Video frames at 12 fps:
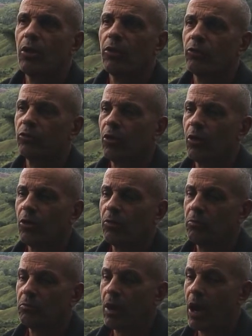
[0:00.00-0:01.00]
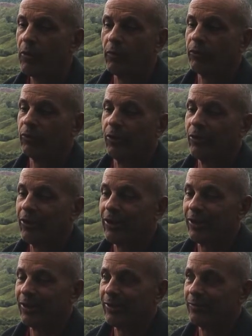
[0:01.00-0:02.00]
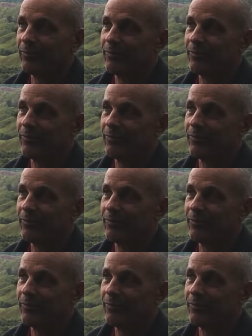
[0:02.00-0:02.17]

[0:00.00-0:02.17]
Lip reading: So I was already